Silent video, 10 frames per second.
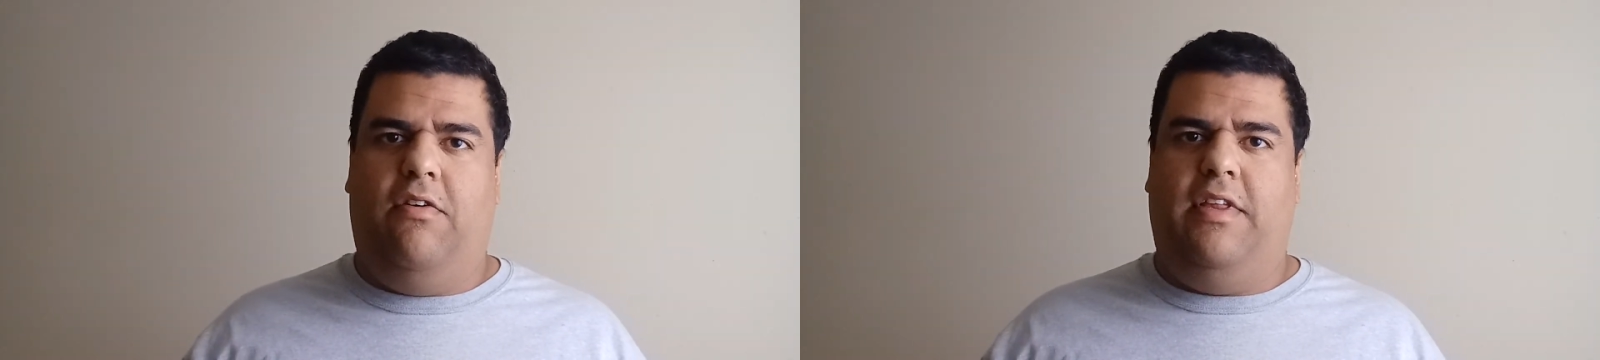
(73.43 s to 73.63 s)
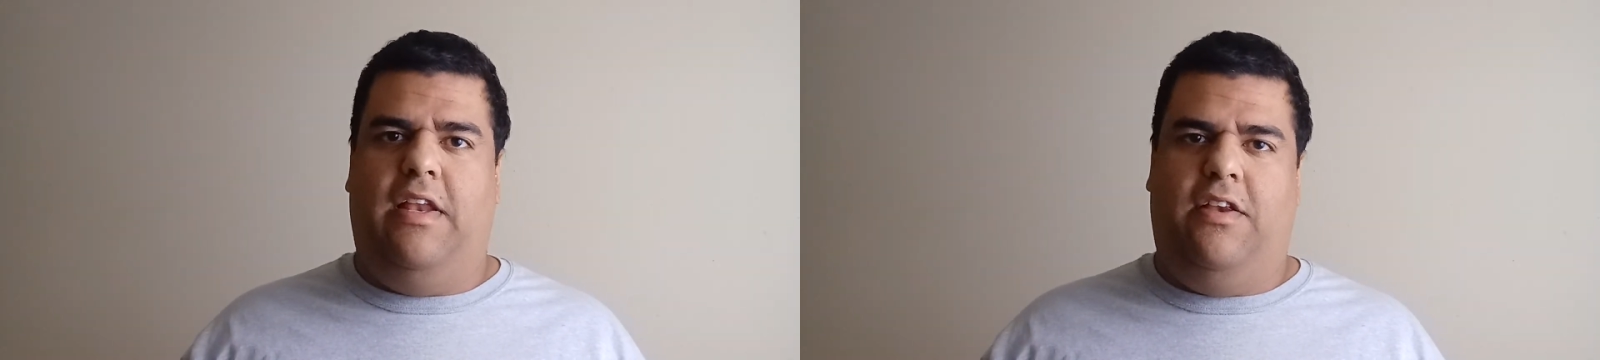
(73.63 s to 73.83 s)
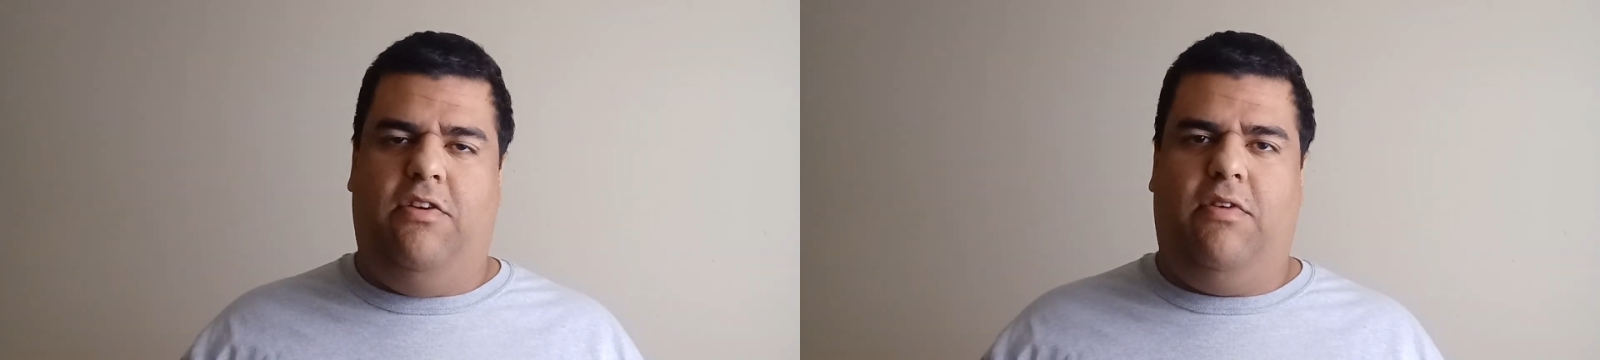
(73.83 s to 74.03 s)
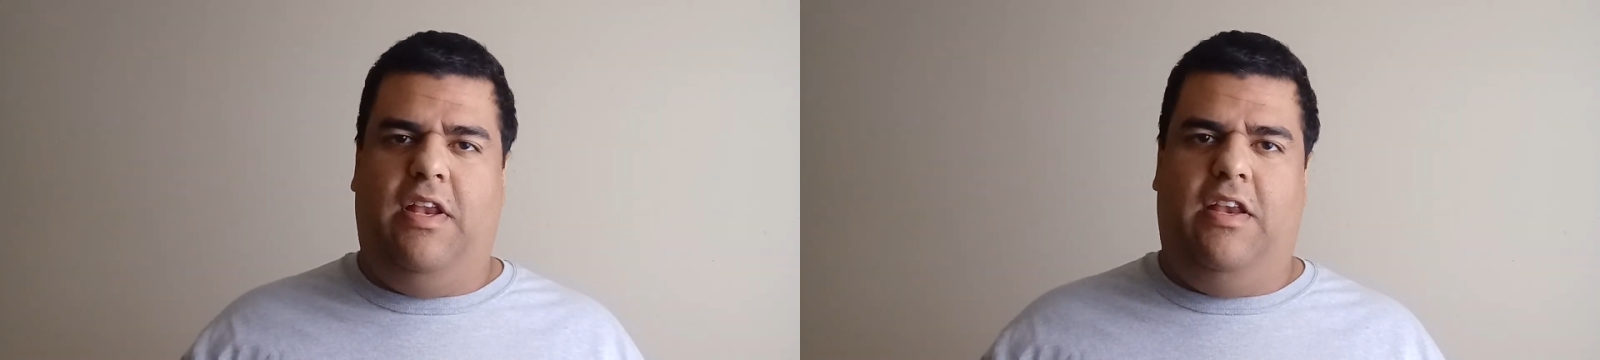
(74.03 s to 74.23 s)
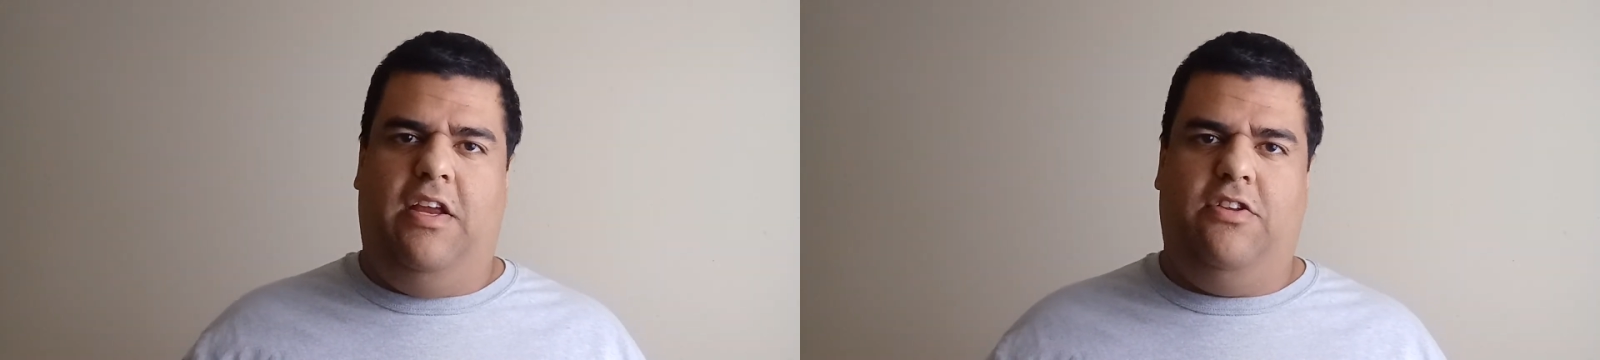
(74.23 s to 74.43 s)
Then you
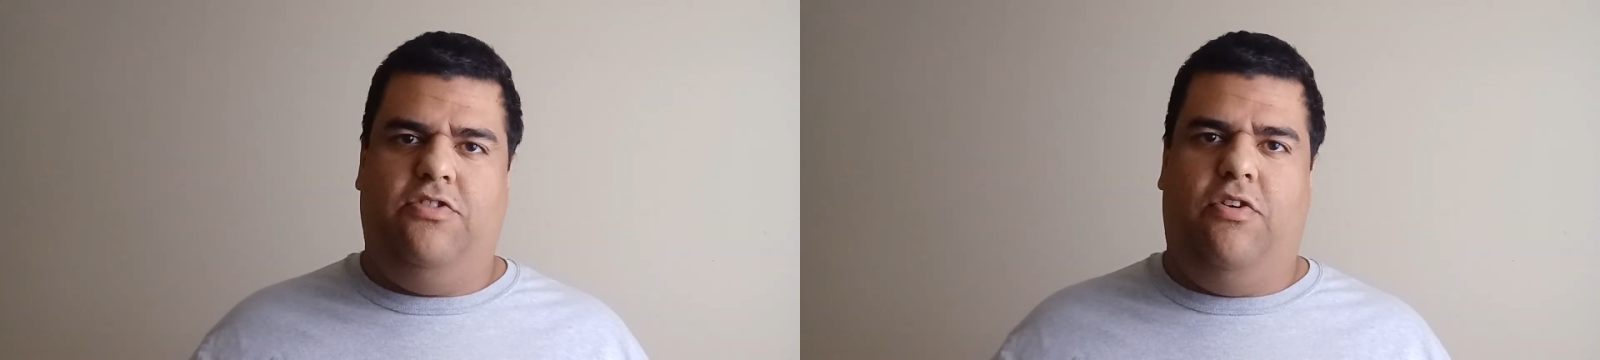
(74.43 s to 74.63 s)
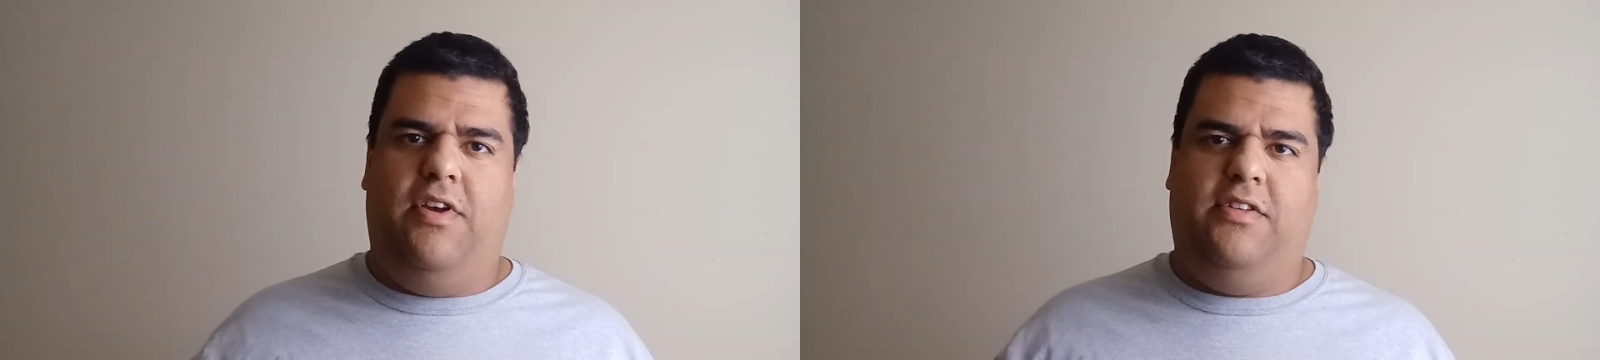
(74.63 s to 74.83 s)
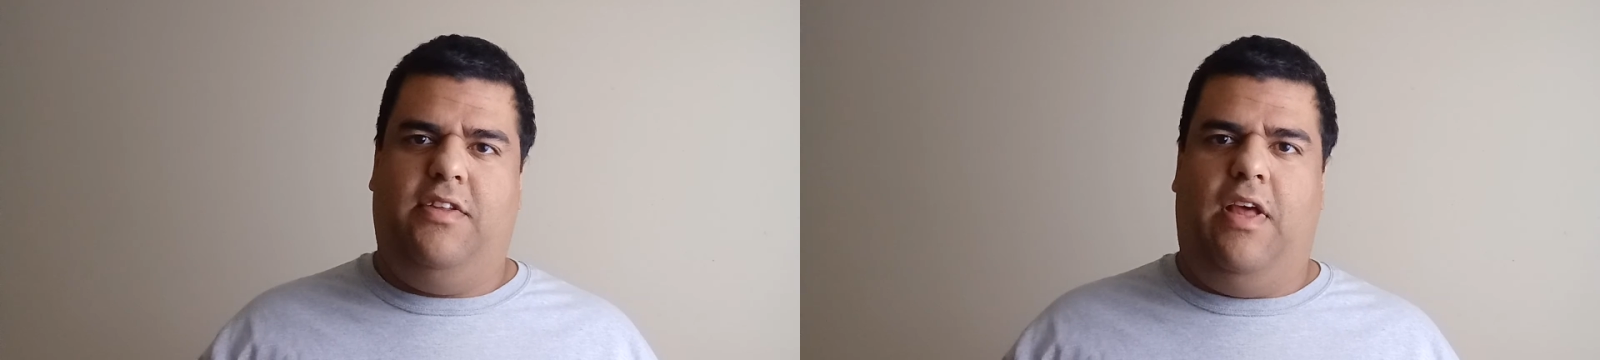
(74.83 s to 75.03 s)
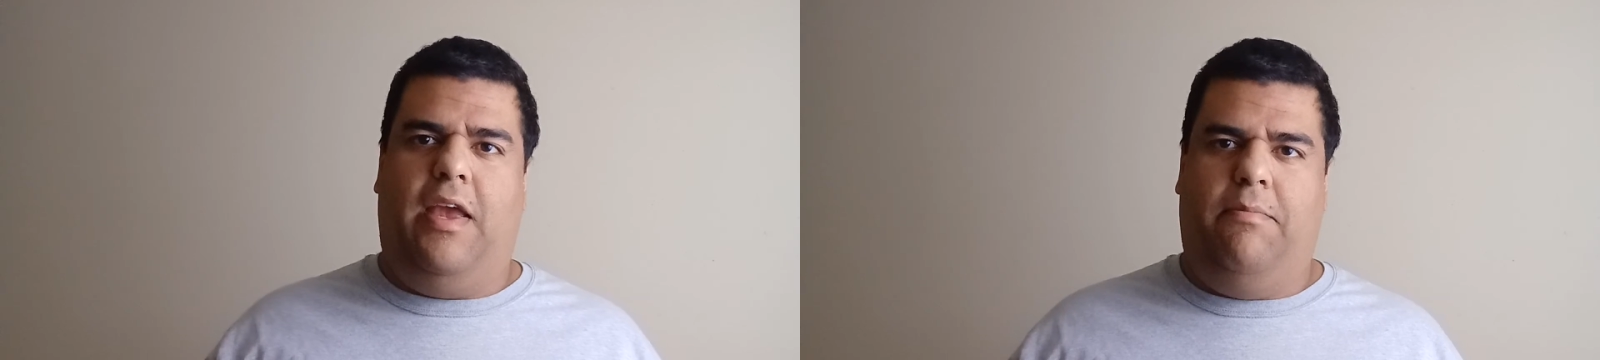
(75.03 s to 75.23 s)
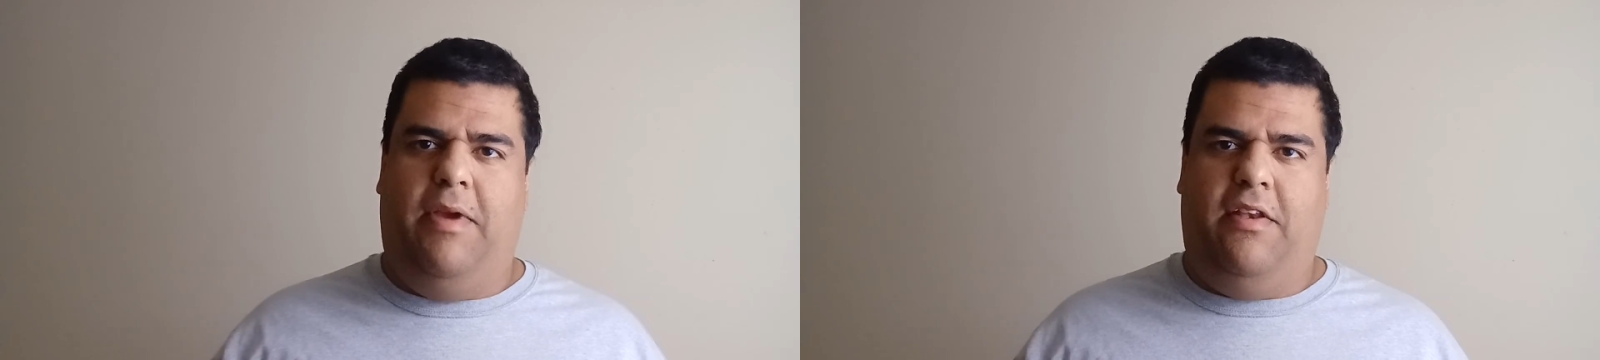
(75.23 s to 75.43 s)
can enjoy
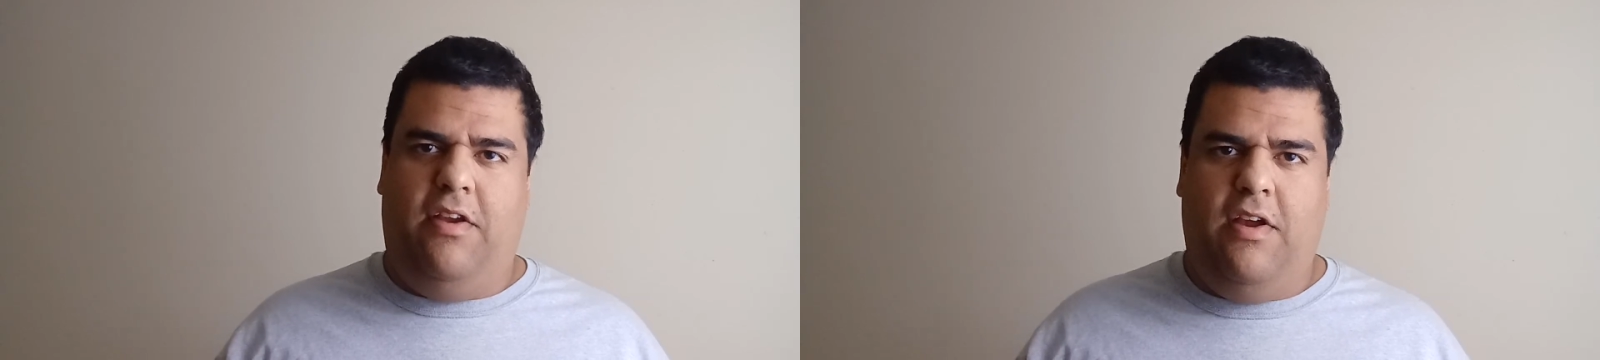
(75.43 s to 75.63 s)
slime and